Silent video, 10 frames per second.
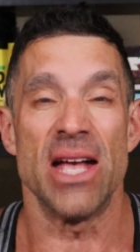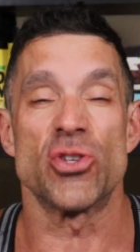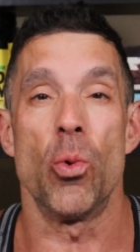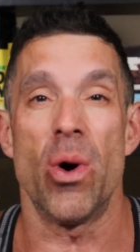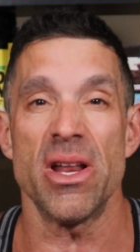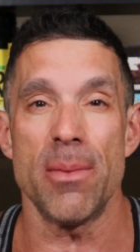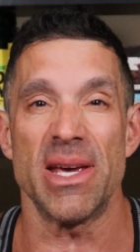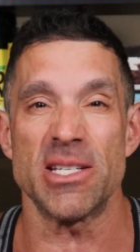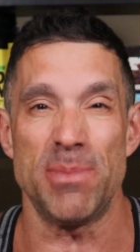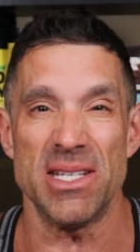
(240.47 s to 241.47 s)
And so, one of the
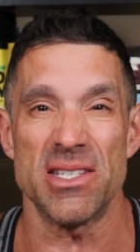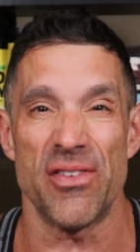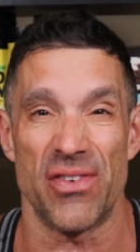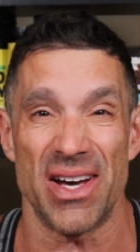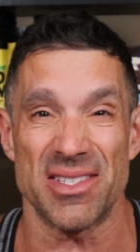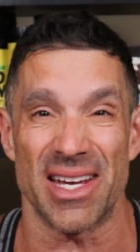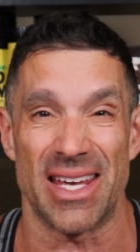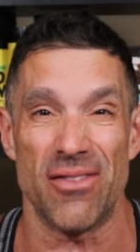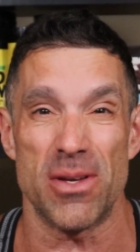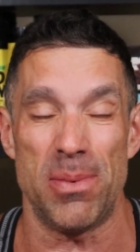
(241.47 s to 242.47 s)
biggest pieces of advice I
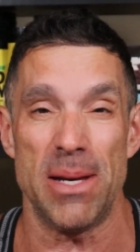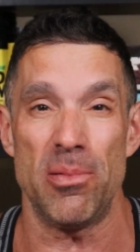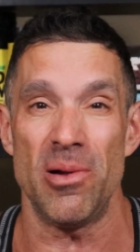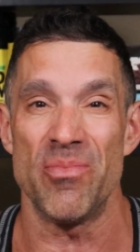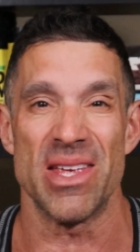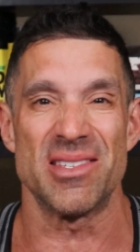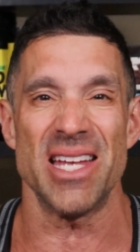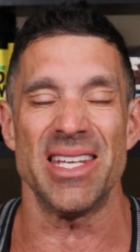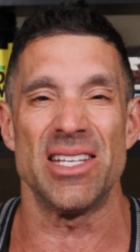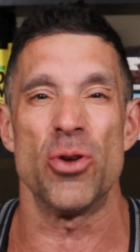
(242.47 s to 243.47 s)
give to people is
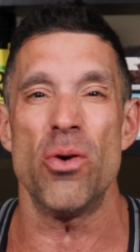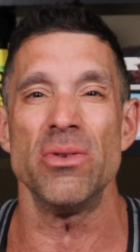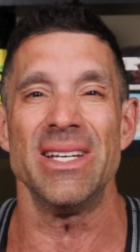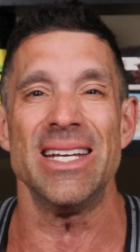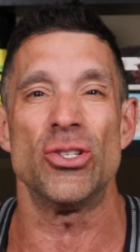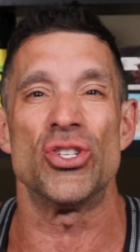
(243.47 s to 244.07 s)
that they don't need